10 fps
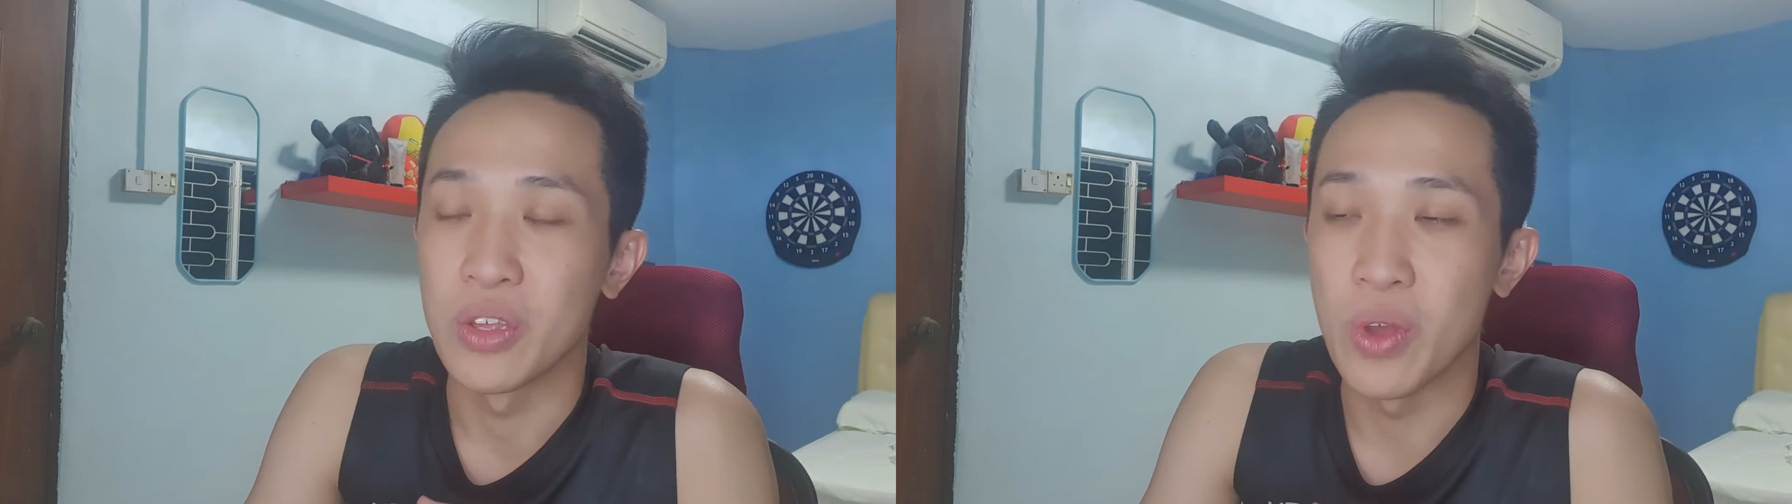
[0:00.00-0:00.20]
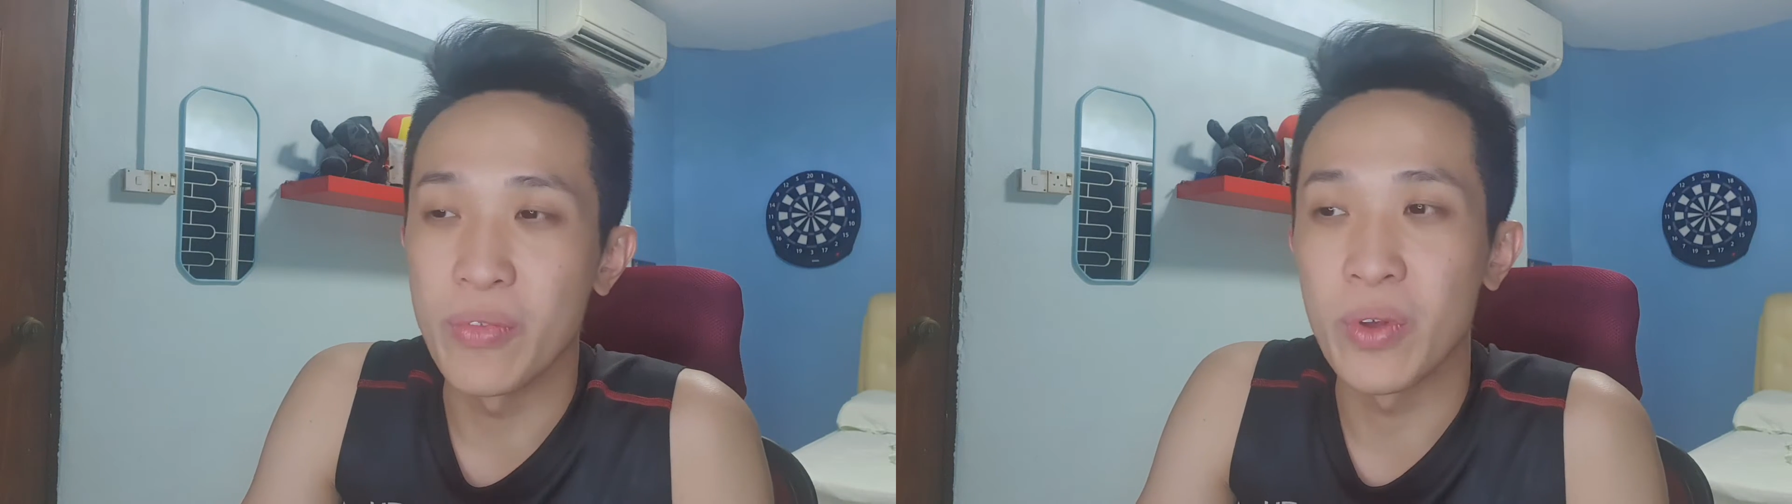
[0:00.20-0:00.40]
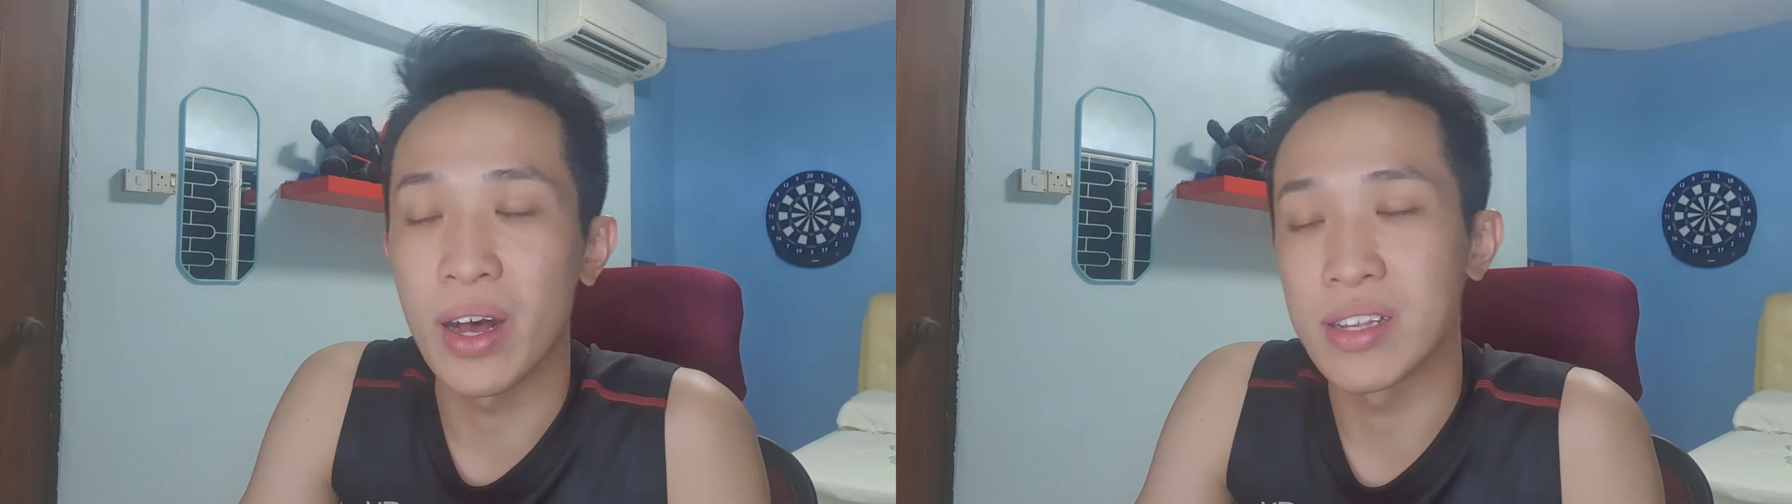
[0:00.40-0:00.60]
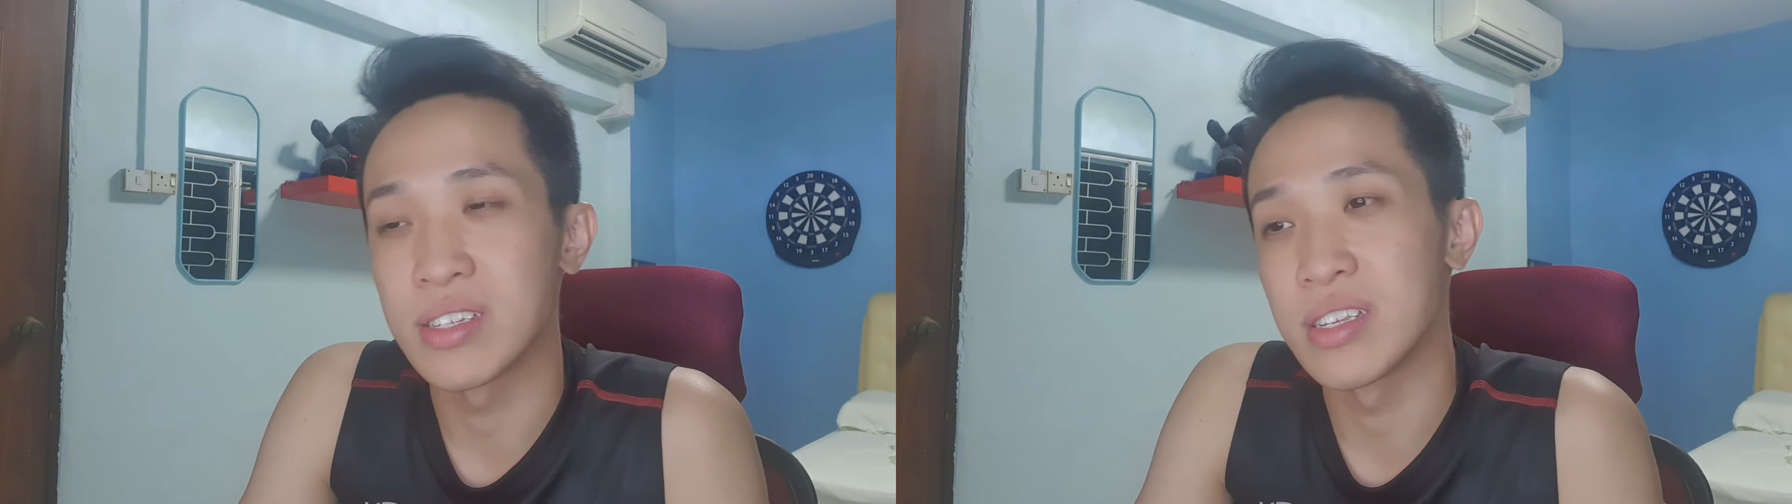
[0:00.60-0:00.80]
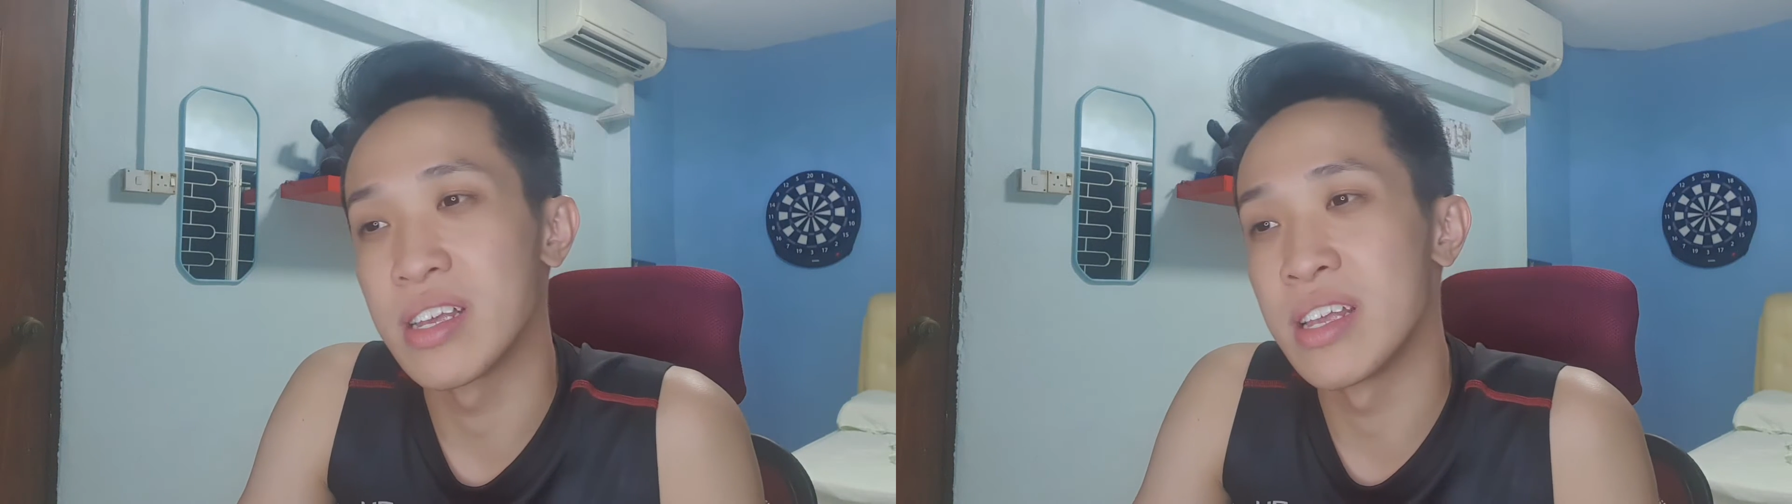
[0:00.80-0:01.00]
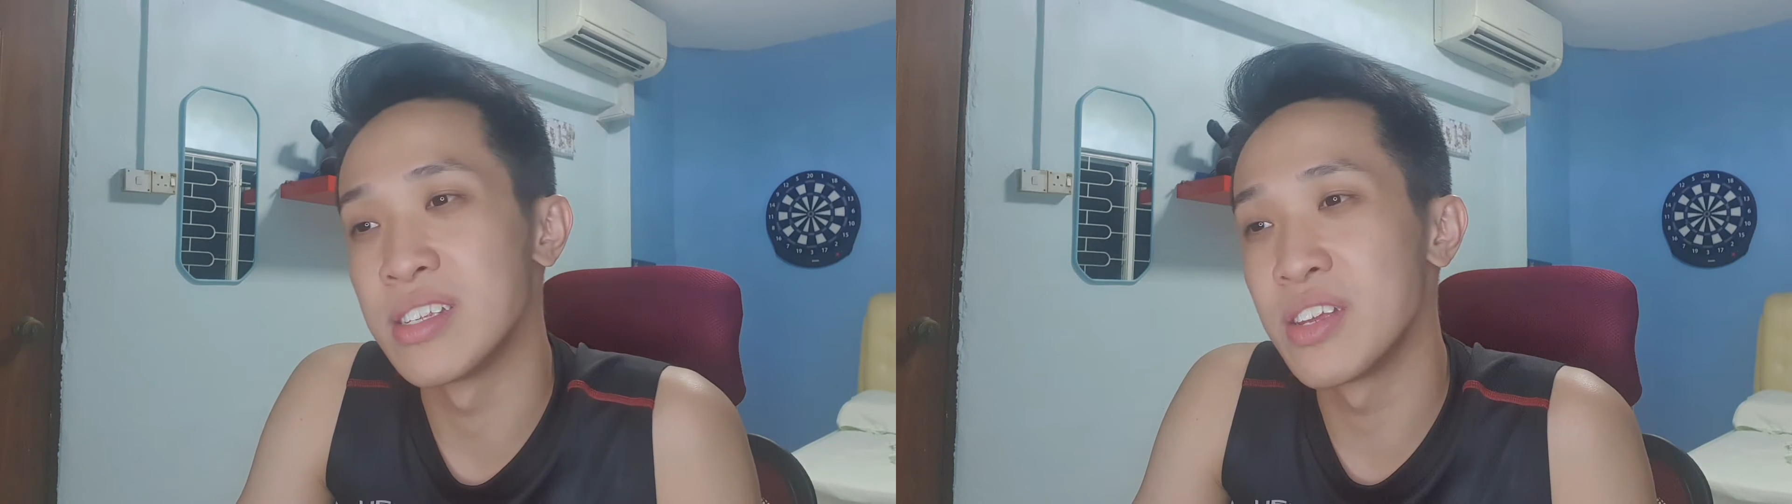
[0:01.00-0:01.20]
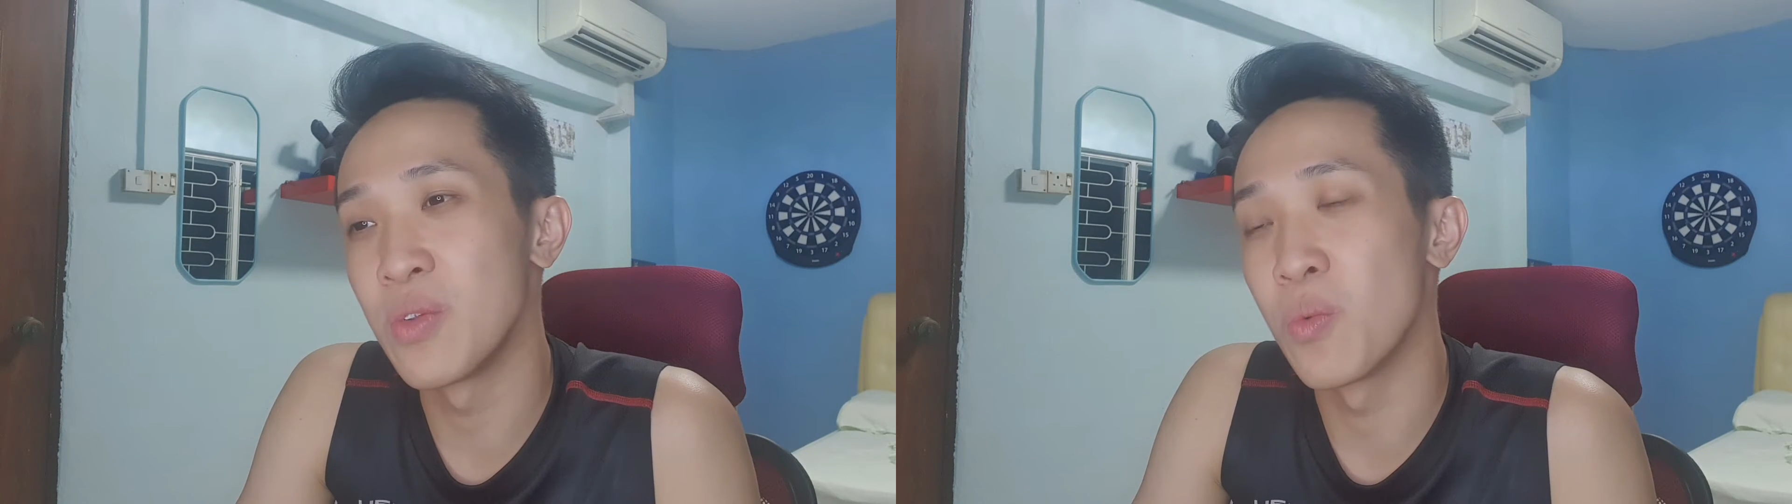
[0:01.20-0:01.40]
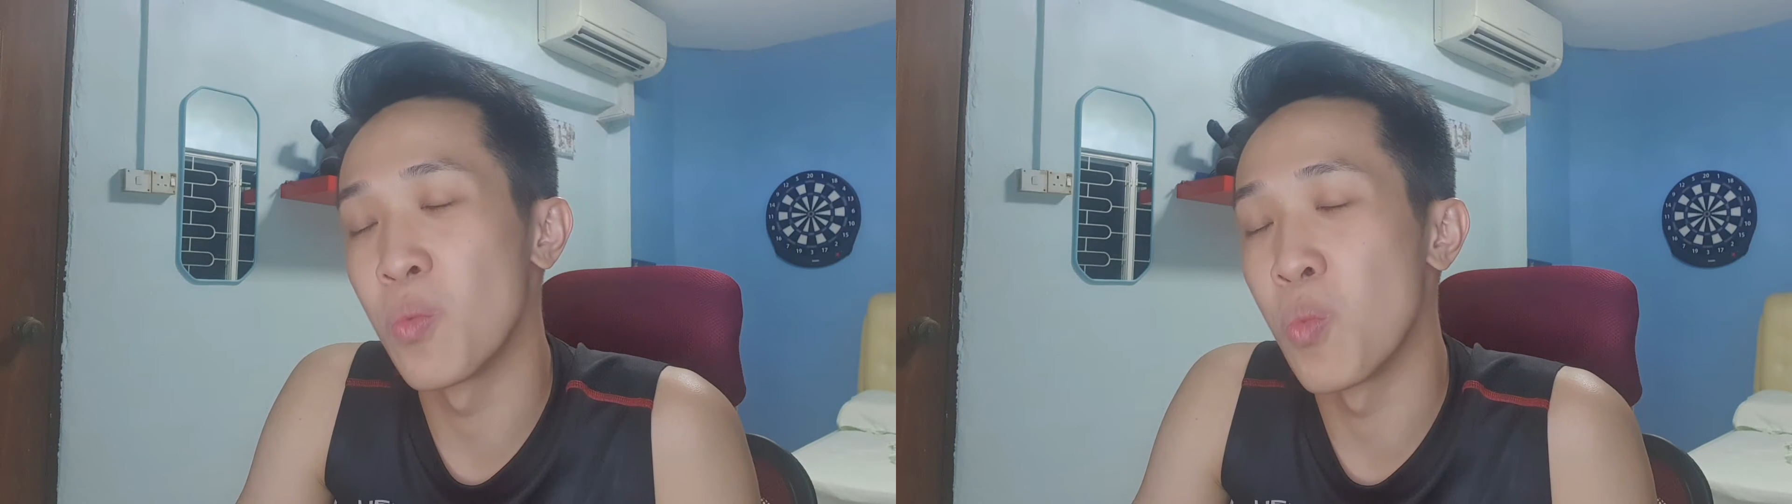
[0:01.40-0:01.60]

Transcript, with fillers: you have to ask, is it